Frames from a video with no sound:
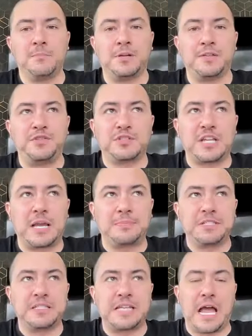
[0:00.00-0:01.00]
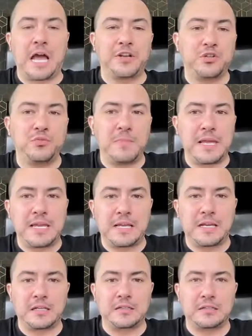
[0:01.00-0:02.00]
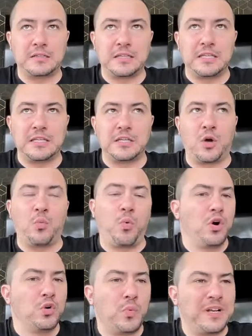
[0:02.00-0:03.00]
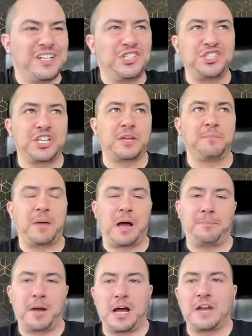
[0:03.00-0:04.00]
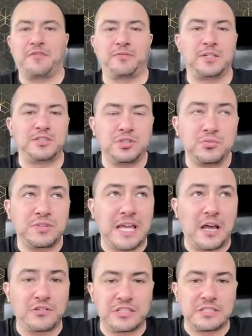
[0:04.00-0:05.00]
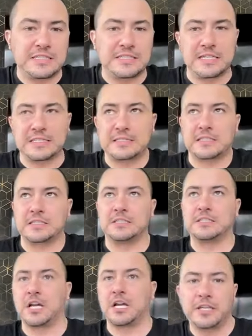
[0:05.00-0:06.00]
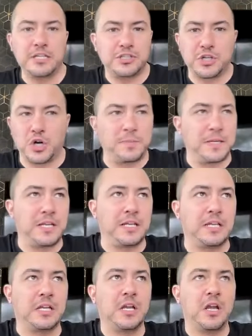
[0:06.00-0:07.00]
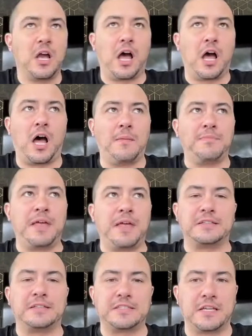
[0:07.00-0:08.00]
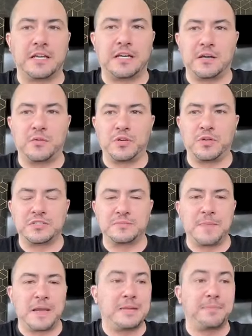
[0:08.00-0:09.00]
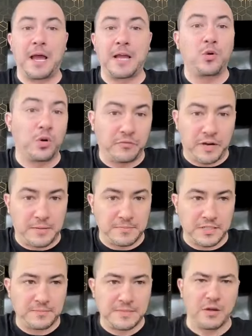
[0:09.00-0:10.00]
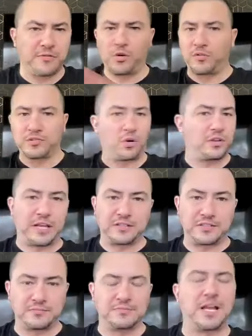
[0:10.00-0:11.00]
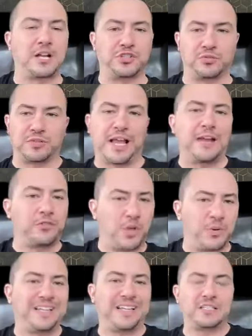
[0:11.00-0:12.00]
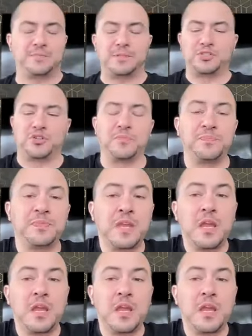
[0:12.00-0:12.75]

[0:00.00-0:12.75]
But if you typed in, how do you make the award-winning chicken pot pie from the 2006 Kentucky Derby that was made by Gordon Ramsay? Now, of course, all that's not true. Like, I don't know any of that to be true.